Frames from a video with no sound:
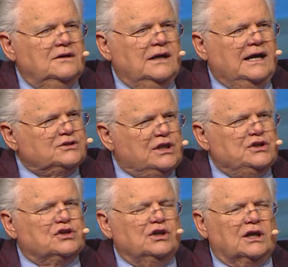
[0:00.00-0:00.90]
As they
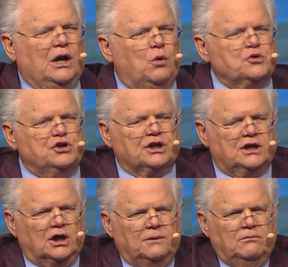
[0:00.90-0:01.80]
sing, I want you to
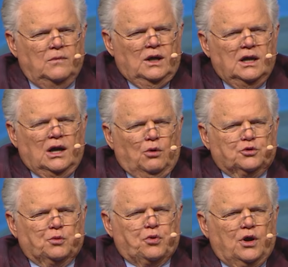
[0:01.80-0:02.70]
come. I
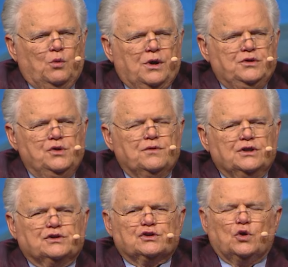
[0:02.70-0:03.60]
want to pray with you.
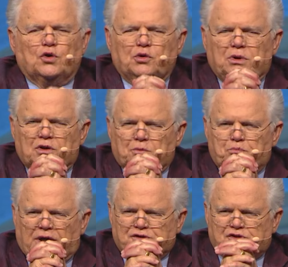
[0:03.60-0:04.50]
This is going to be the
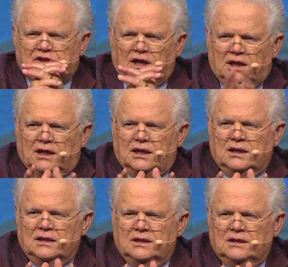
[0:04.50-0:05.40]
best day
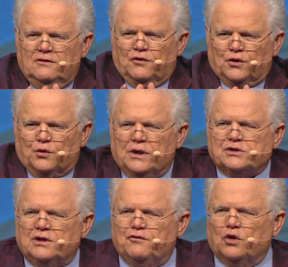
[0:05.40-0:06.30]
for the
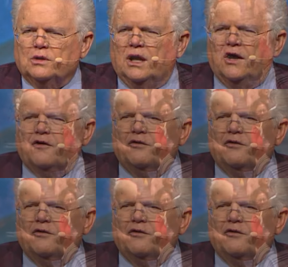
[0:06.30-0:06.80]
rest of your life.